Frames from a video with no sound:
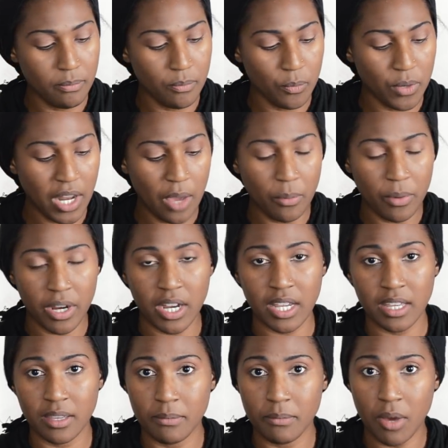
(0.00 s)
when I wear a
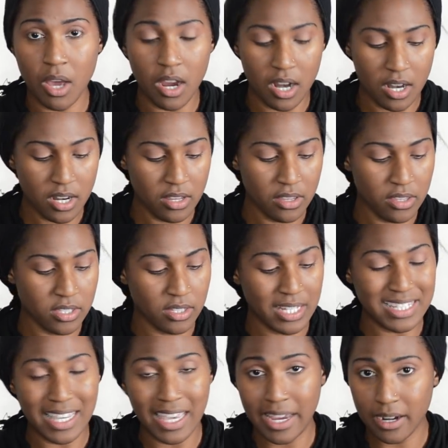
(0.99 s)
khimar, so
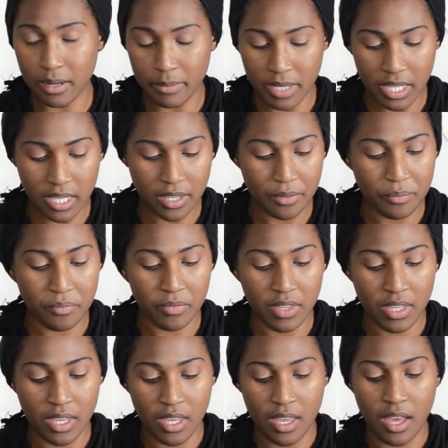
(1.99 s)
that's Arabic,
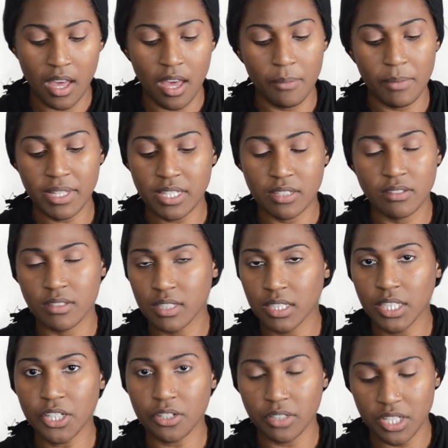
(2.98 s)
it's
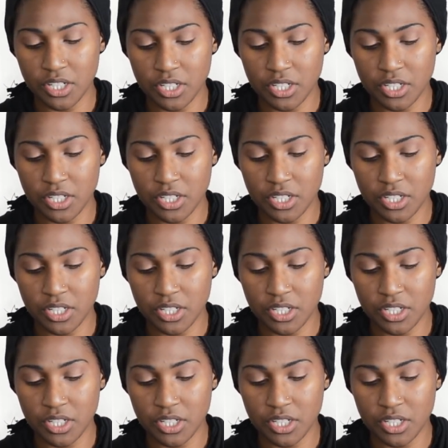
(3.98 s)
literally